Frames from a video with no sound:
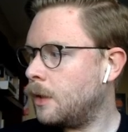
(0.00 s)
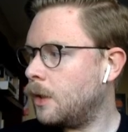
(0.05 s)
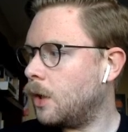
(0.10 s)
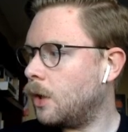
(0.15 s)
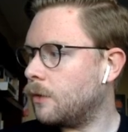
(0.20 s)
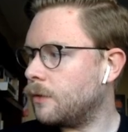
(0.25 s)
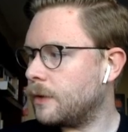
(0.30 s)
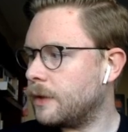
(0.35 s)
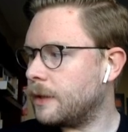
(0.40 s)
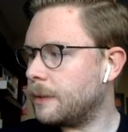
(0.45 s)

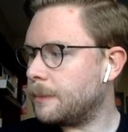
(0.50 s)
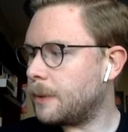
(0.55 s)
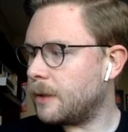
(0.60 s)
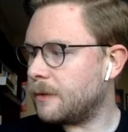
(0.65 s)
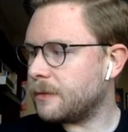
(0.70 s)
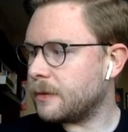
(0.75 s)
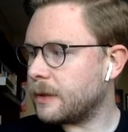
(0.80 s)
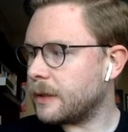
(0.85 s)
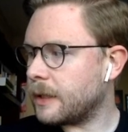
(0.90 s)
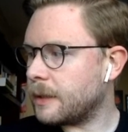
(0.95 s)
Over in the
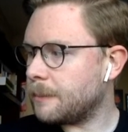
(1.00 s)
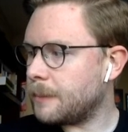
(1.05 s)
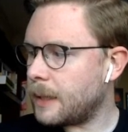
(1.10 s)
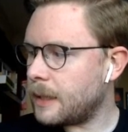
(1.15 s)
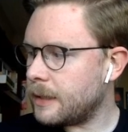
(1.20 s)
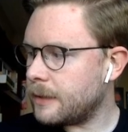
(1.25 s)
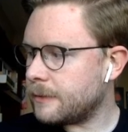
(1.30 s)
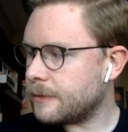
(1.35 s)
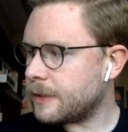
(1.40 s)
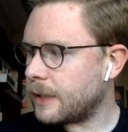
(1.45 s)
perfectly
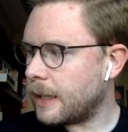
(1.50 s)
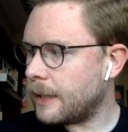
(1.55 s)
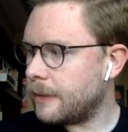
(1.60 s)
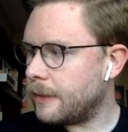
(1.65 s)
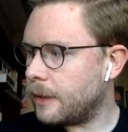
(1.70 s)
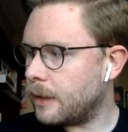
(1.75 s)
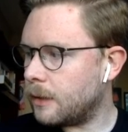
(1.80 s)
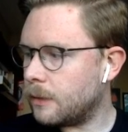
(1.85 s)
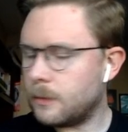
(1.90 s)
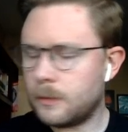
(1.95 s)
competitive side,
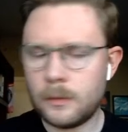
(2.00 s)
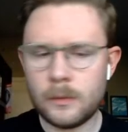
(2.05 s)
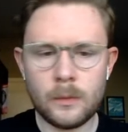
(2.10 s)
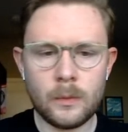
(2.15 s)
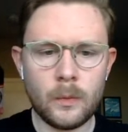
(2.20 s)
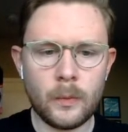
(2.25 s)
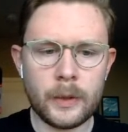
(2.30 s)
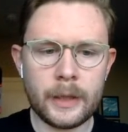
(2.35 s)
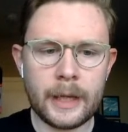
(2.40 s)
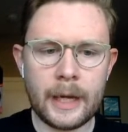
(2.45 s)
though,
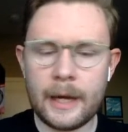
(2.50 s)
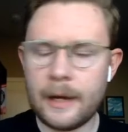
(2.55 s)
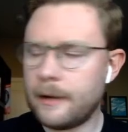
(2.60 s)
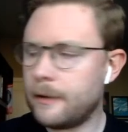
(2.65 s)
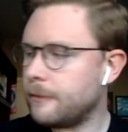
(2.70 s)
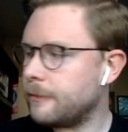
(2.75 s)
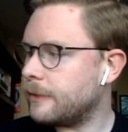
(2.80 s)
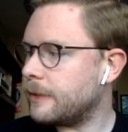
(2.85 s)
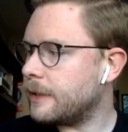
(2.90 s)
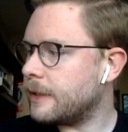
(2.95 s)
we
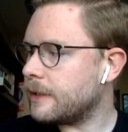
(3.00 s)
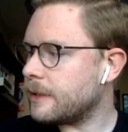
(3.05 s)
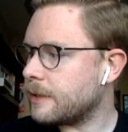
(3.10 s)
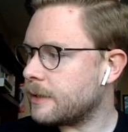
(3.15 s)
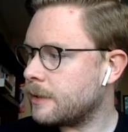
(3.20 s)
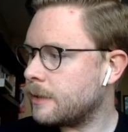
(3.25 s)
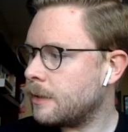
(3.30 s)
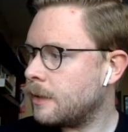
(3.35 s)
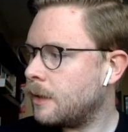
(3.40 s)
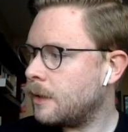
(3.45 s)
have
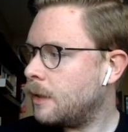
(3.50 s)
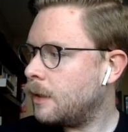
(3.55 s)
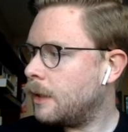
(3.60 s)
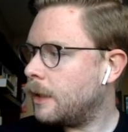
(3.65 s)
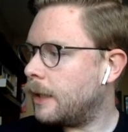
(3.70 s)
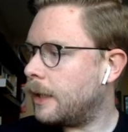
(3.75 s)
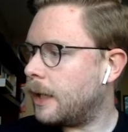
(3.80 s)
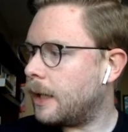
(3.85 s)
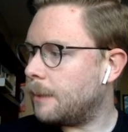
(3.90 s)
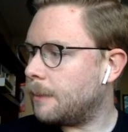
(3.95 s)
this
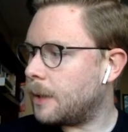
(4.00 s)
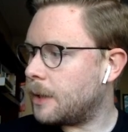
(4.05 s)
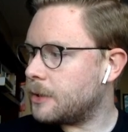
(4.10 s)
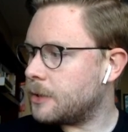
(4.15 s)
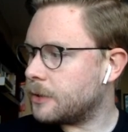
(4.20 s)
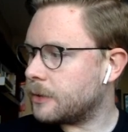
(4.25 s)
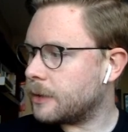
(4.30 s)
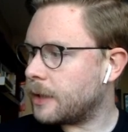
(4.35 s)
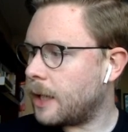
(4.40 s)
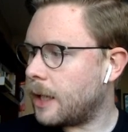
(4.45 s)

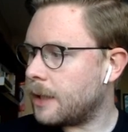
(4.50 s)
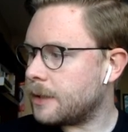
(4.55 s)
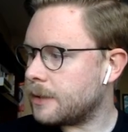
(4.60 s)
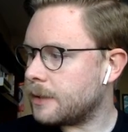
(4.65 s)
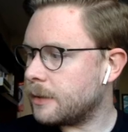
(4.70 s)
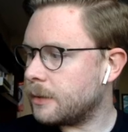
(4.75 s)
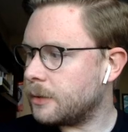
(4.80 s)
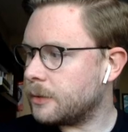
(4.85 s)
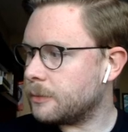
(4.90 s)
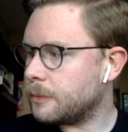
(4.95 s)
marginal
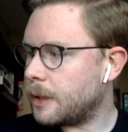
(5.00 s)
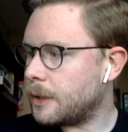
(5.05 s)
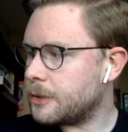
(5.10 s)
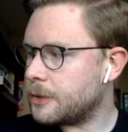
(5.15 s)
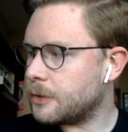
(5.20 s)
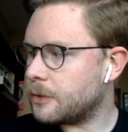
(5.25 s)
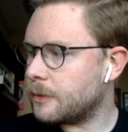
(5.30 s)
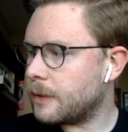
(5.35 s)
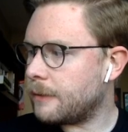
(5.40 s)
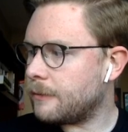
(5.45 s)
cost equals
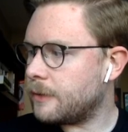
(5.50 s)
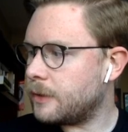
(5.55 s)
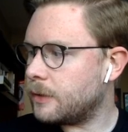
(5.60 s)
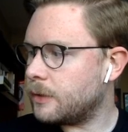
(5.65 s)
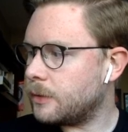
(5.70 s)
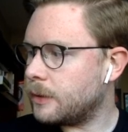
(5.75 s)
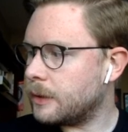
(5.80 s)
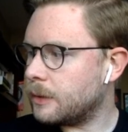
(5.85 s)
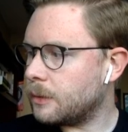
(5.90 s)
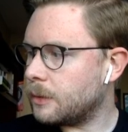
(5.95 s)
marginal
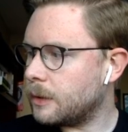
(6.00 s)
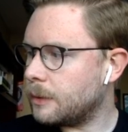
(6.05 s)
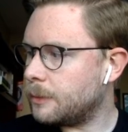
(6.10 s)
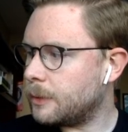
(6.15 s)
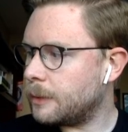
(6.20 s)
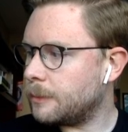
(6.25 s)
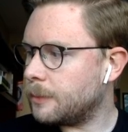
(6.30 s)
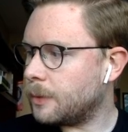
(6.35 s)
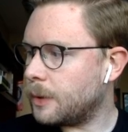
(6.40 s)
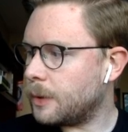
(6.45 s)
revenue
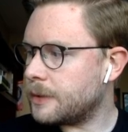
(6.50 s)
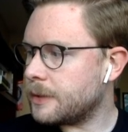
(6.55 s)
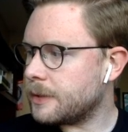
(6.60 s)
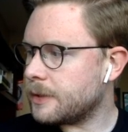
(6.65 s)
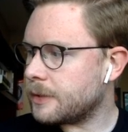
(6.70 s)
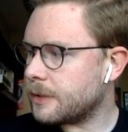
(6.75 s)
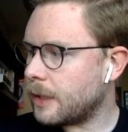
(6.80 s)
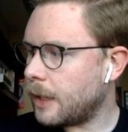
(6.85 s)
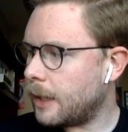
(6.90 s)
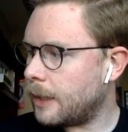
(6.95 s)
equilibrium point to
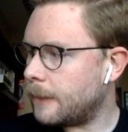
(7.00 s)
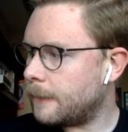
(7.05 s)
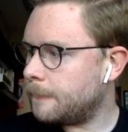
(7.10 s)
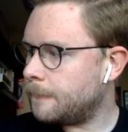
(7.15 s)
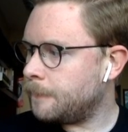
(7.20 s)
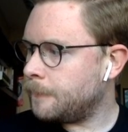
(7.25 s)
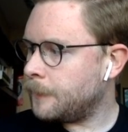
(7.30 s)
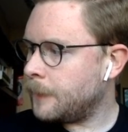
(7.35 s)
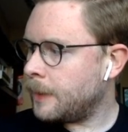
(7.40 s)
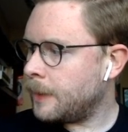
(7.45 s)
start.
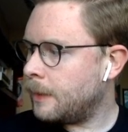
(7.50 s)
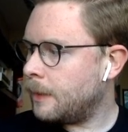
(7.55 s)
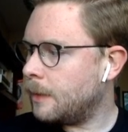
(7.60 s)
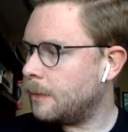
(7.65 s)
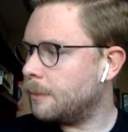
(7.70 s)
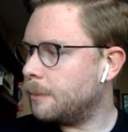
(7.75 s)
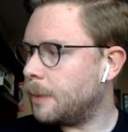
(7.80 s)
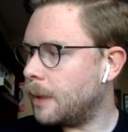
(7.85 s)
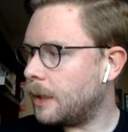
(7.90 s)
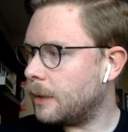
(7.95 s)

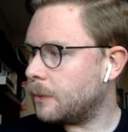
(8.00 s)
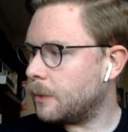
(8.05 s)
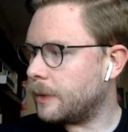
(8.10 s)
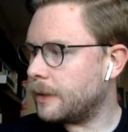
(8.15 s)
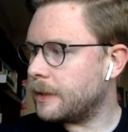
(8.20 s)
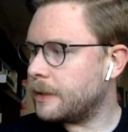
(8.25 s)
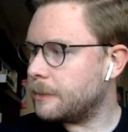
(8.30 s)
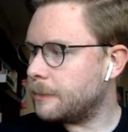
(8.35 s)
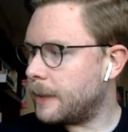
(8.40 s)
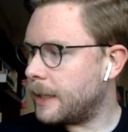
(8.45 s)
But
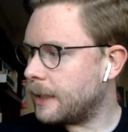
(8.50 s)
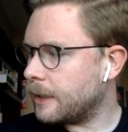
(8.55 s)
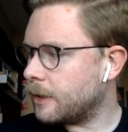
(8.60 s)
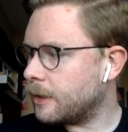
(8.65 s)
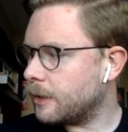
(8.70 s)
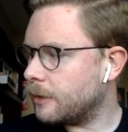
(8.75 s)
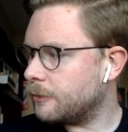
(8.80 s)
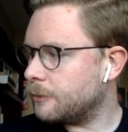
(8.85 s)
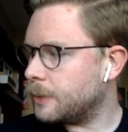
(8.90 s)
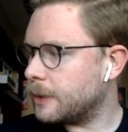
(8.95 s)
when the demand
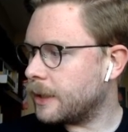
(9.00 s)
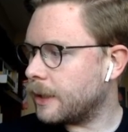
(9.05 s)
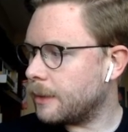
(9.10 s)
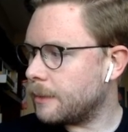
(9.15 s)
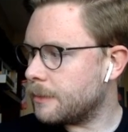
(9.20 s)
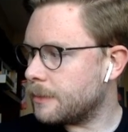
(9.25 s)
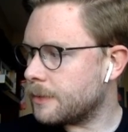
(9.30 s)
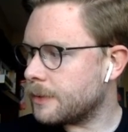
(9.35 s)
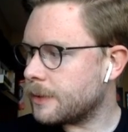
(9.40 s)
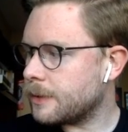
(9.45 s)
curve
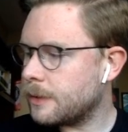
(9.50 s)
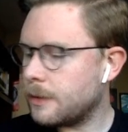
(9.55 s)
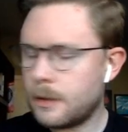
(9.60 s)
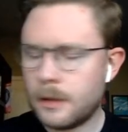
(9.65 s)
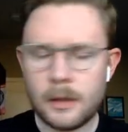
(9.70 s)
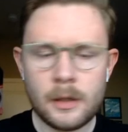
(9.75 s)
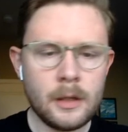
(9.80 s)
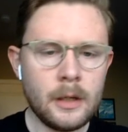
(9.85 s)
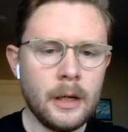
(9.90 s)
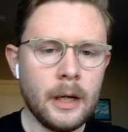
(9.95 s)
becomes
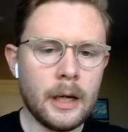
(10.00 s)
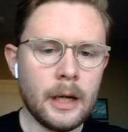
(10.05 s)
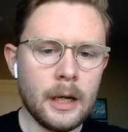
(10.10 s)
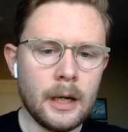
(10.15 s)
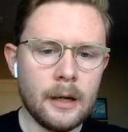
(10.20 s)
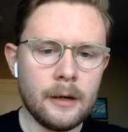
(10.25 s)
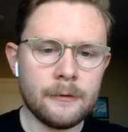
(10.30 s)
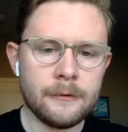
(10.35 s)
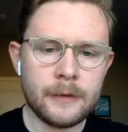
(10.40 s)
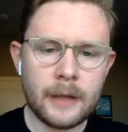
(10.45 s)

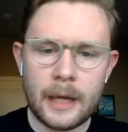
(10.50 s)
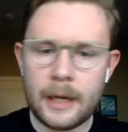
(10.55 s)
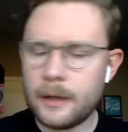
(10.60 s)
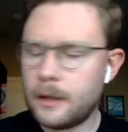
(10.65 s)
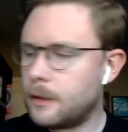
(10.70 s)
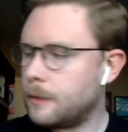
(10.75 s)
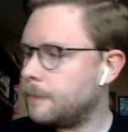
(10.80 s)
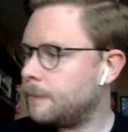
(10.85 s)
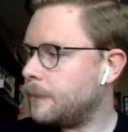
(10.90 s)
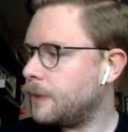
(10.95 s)

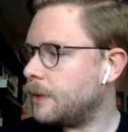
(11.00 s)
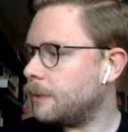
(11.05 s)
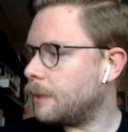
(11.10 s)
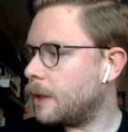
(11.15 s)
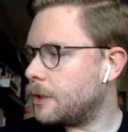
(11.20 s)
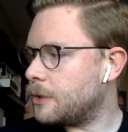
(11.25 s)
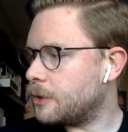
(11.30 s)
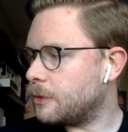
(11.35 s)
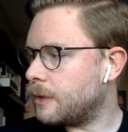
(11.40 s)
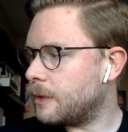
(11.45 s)
flatter, the
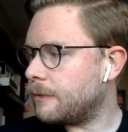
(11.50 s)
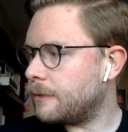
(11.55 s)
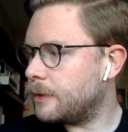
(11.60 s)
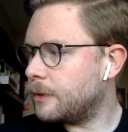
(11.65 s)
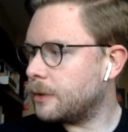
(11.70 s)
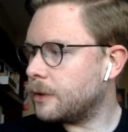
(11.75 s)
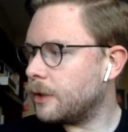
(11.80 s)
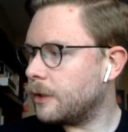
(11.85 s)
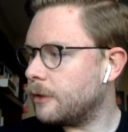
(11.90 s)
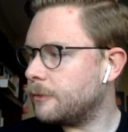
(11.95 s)
marginal
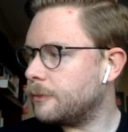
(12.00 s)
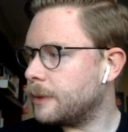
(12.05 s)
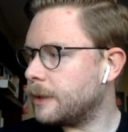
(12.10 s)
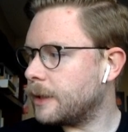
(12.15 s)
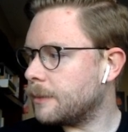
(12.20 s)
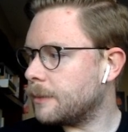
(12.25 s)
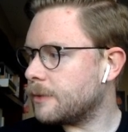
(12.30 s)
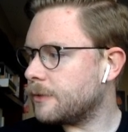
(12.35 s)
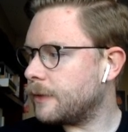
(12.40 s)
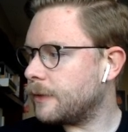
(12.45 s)
revenue curve
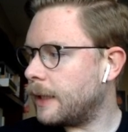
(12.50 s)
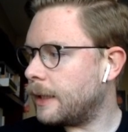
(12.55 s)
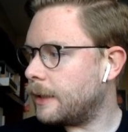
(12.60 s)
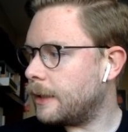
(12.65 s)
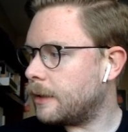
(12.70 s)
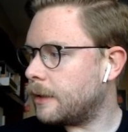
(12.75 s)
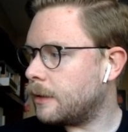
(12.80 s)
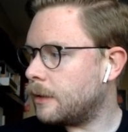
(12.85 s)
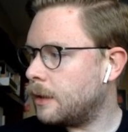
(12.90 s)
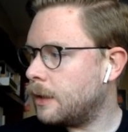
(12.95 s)
becomes
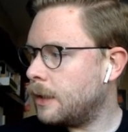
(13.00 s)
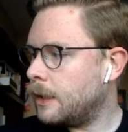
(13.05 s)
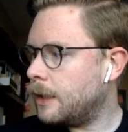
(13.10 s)
flatter.